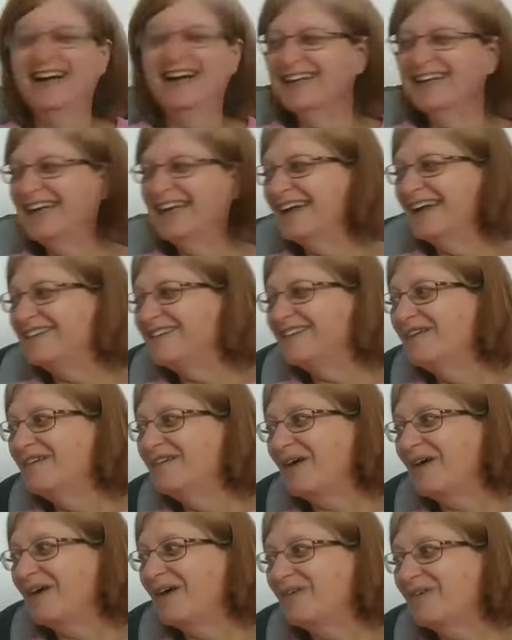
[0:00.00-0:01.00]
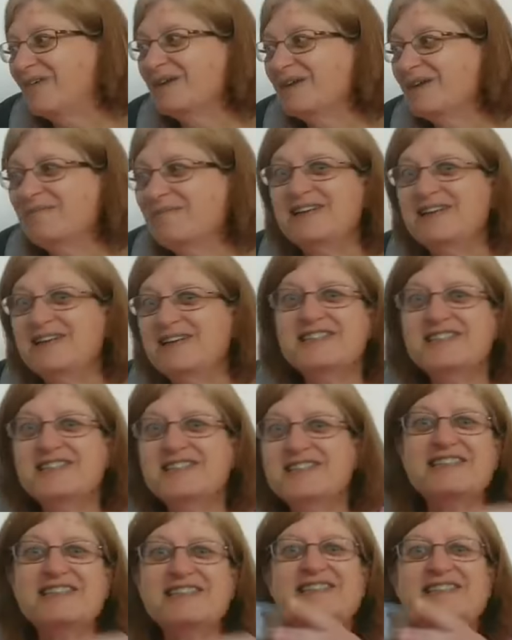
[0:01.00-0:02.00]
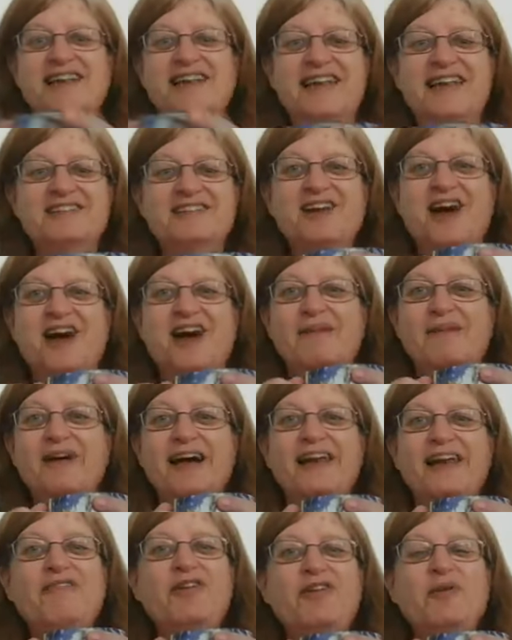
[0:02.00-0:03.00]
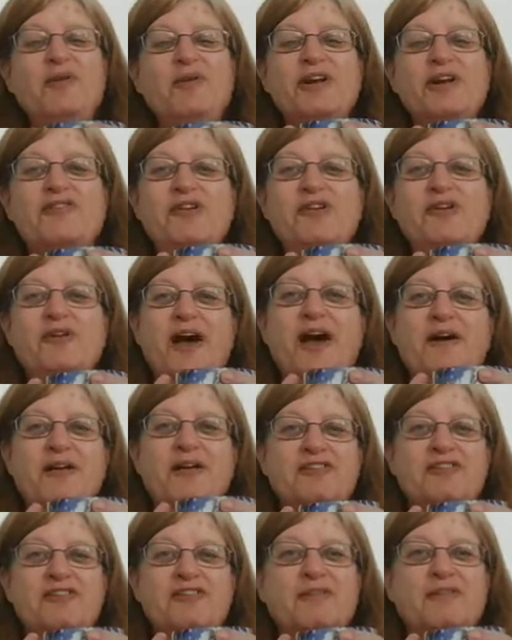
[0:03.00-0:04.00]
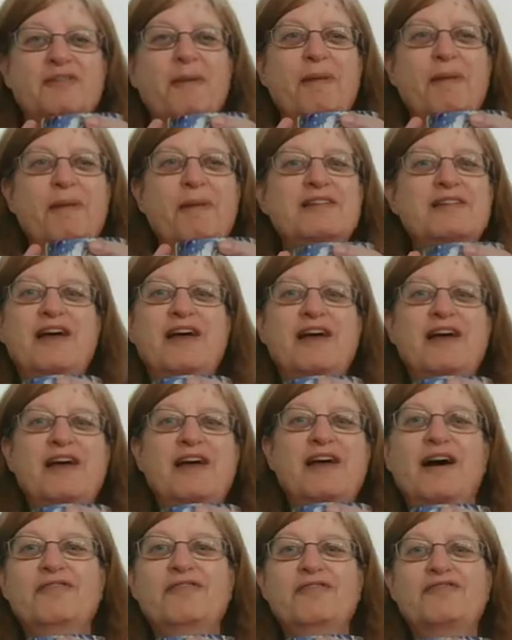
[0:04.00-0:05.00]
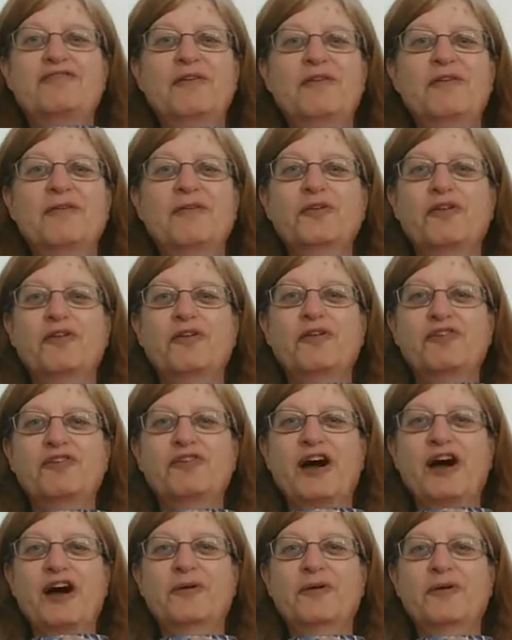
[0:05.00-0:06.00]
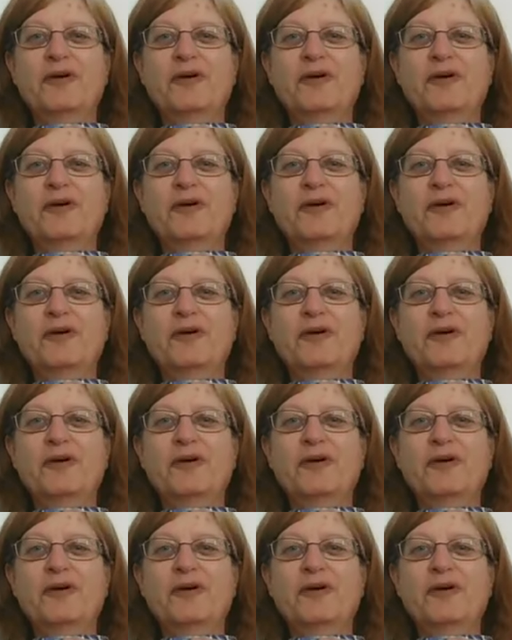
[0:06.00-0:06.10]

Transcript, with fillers: yes, I'm going to mention Disney each time, and everyone, if you can't make this go uh, viral, not vinyl.